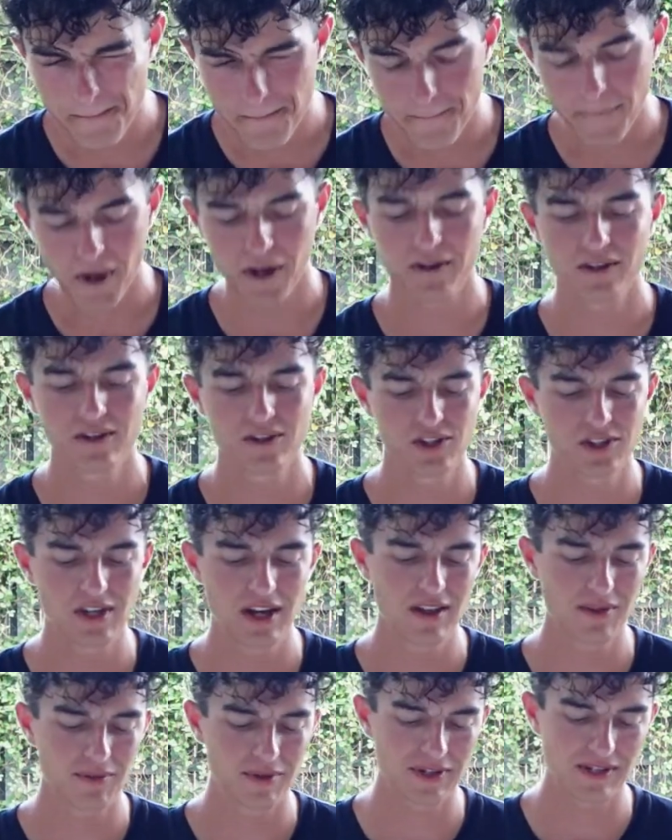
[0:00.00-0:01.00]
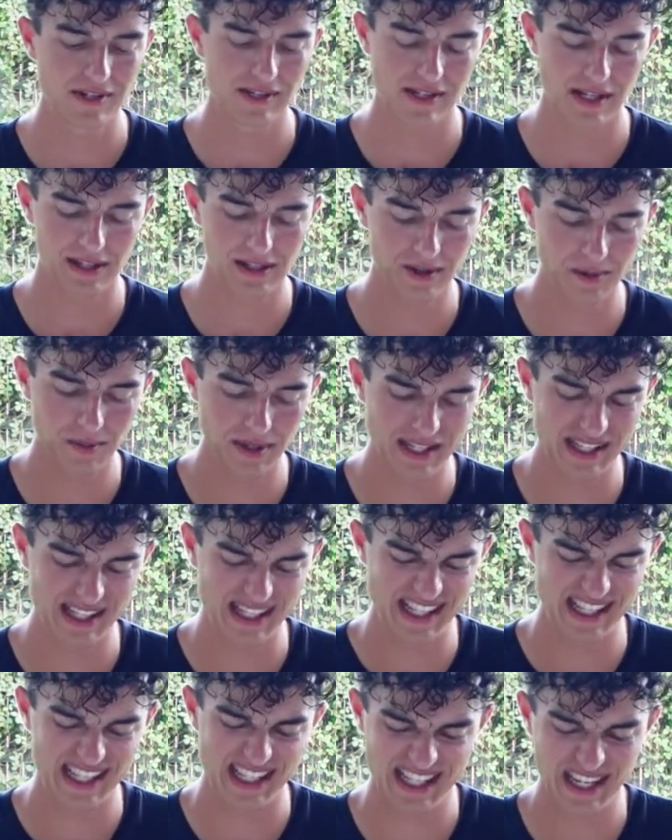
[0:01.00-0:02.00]
button sheath, which is a little bit
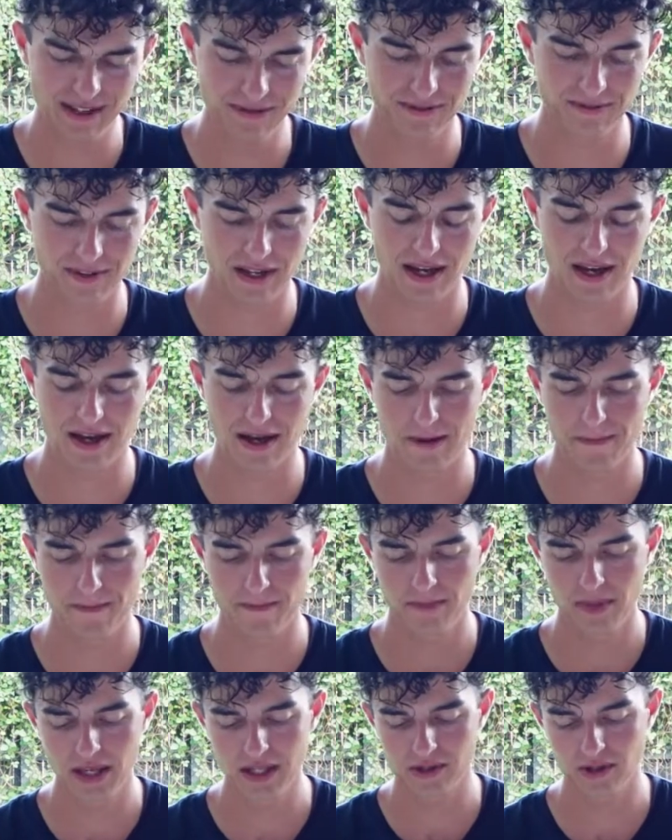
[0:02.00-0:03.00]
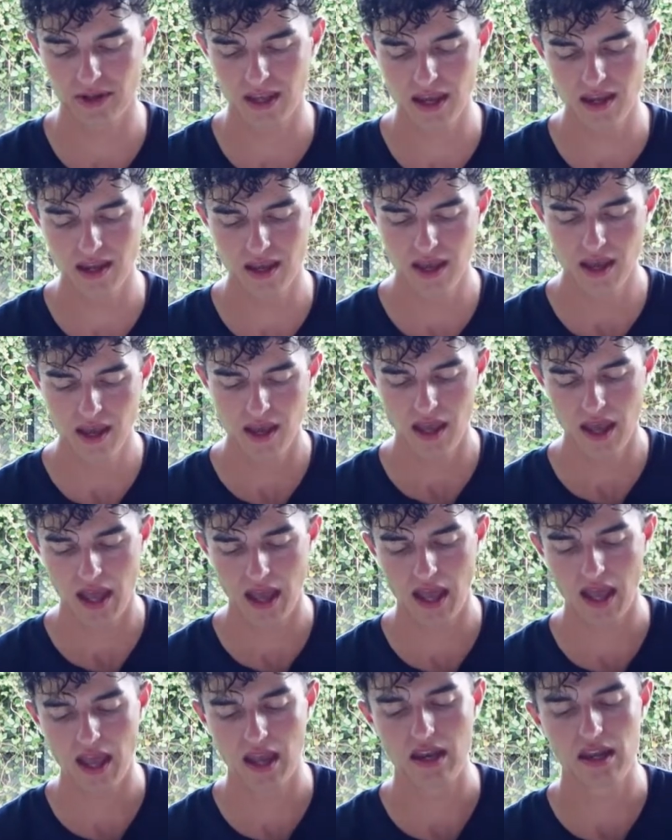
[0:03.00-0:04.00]
stiff. That's okay.
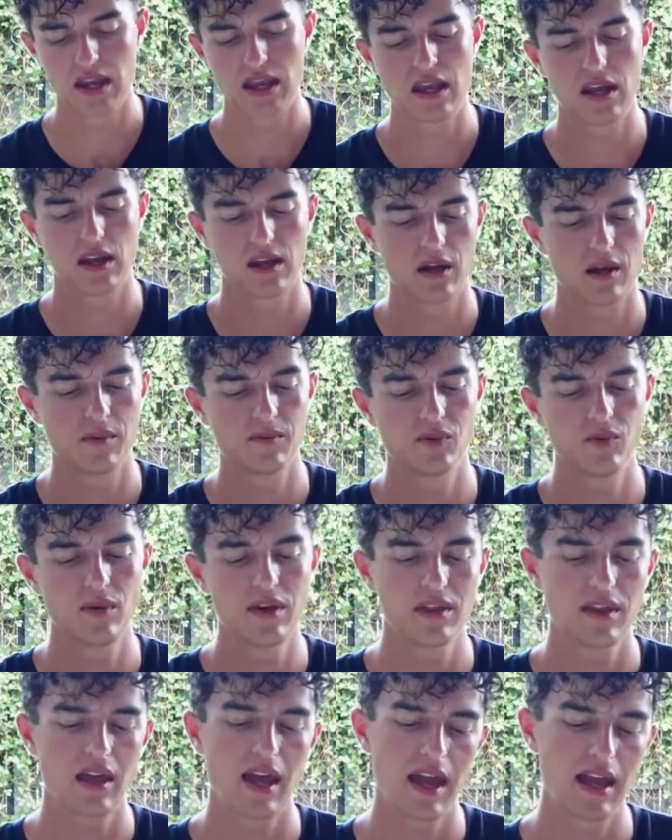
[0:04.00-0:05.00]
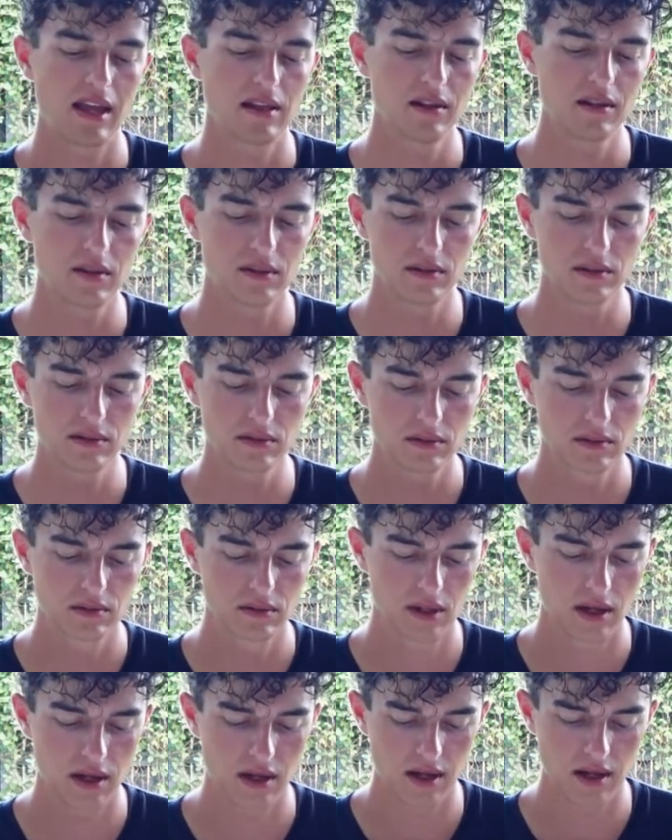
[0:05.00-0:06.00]
And it comes with a little
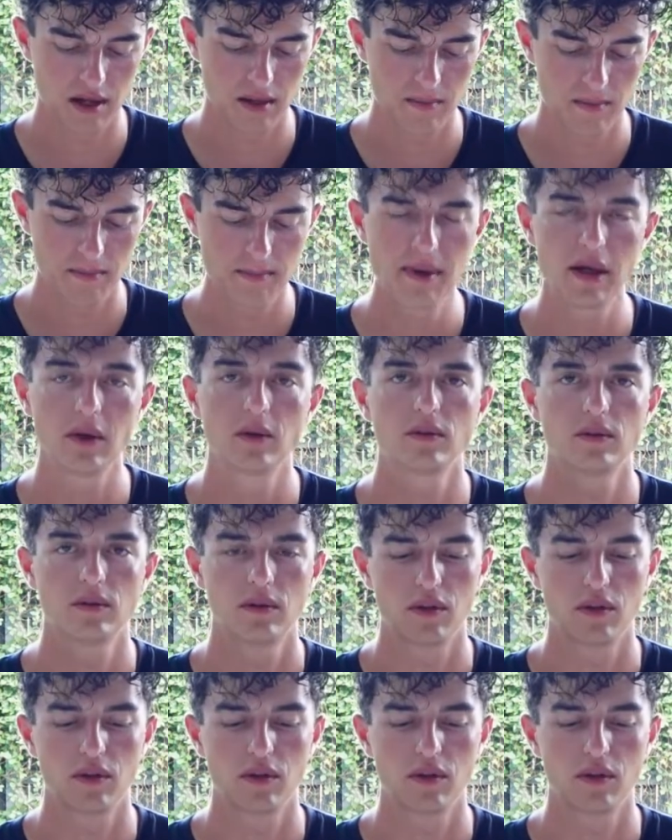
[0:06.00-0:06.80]
belt